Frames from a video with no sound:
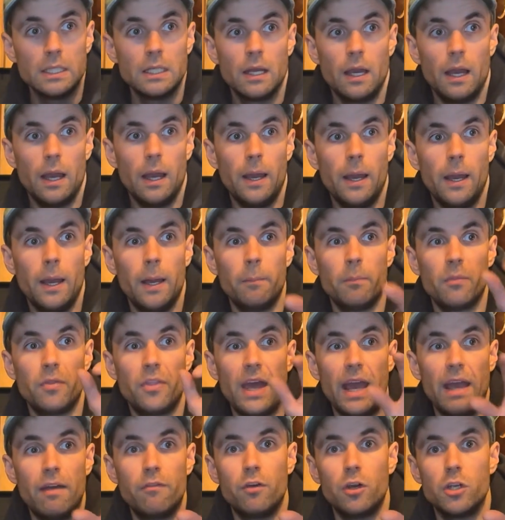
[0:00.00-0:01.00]

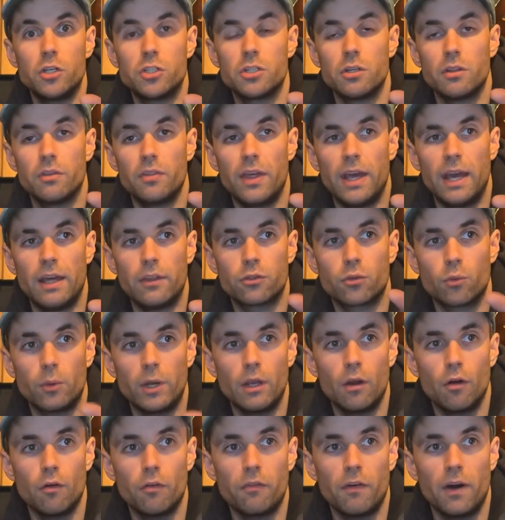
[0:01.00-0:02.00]
their version of their
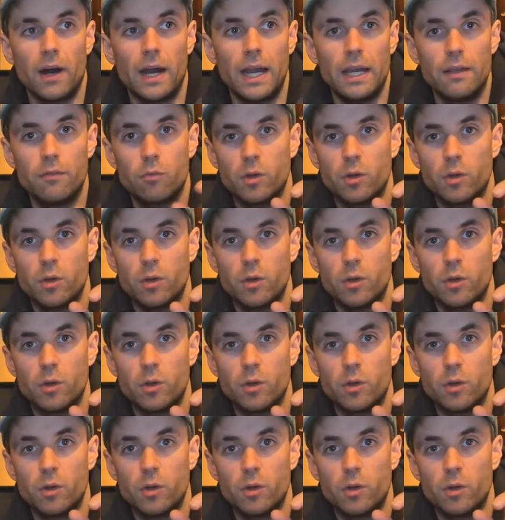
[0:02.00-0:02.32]
305,